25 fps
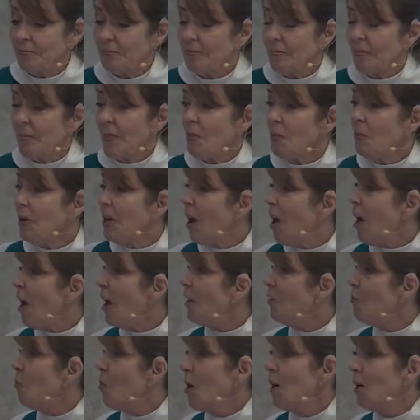When
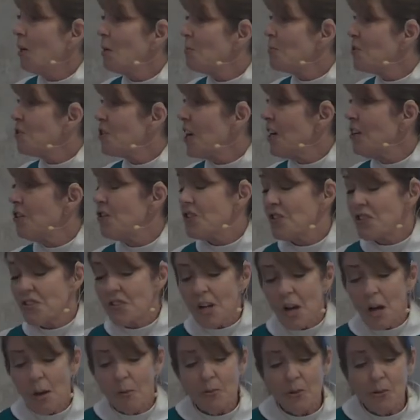unwelcome changes
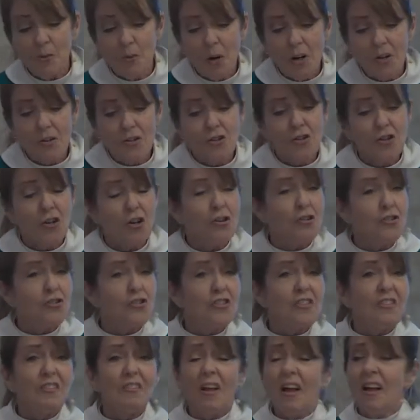come to our church
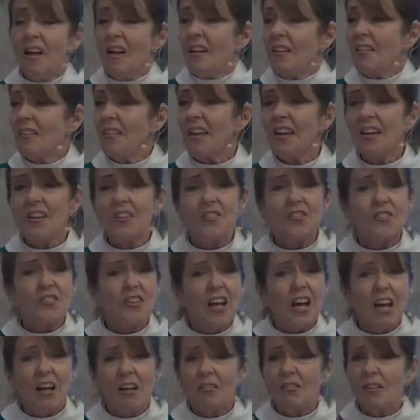and things
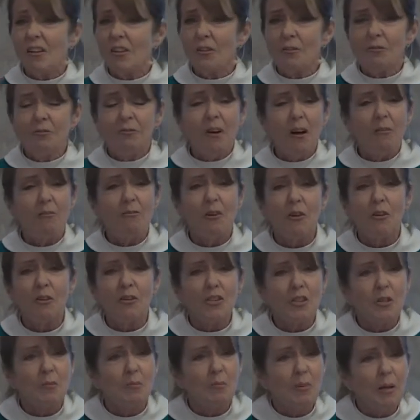get kerfuffled
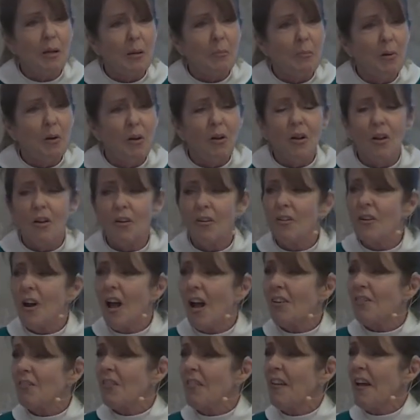and people are
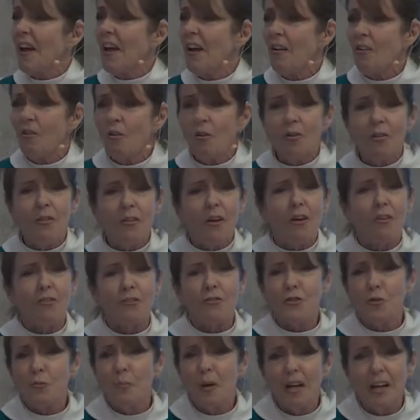not there, or there are
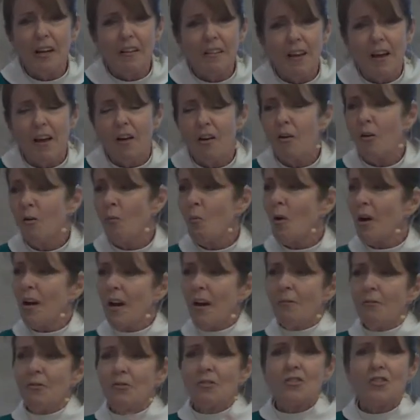too many there, or
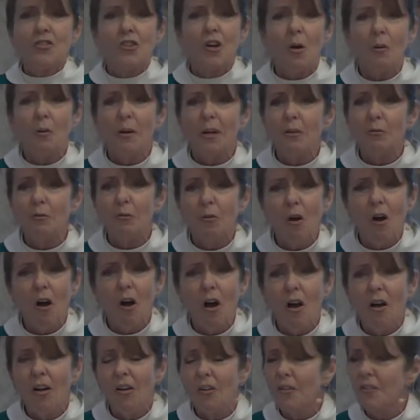whatever is going
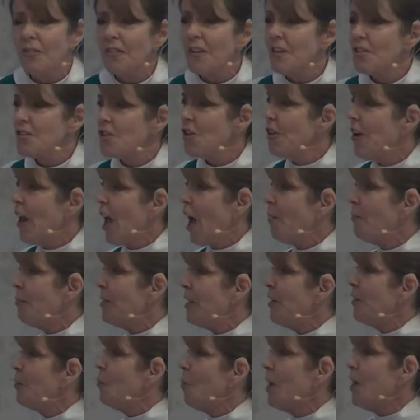wrong, or things aren't
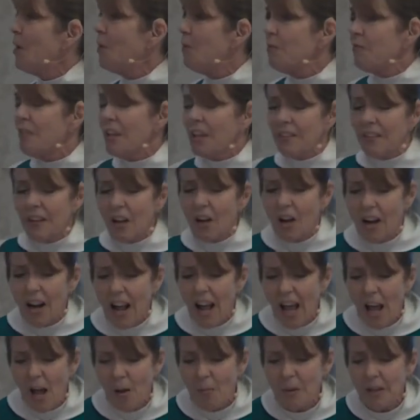happening the way you think they ought to
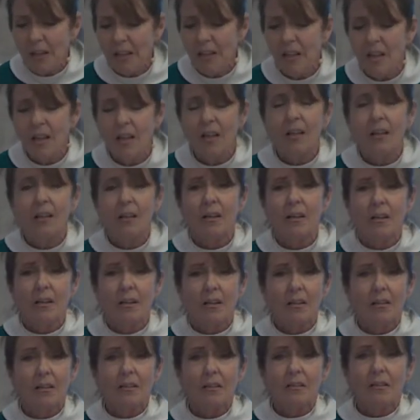happen,
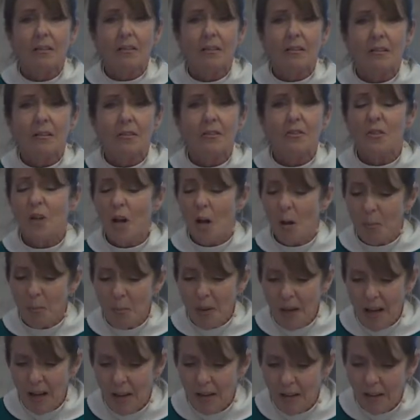do not
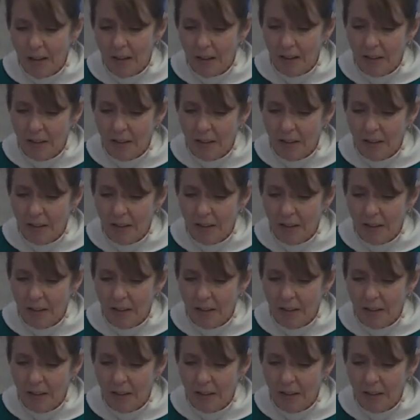panic.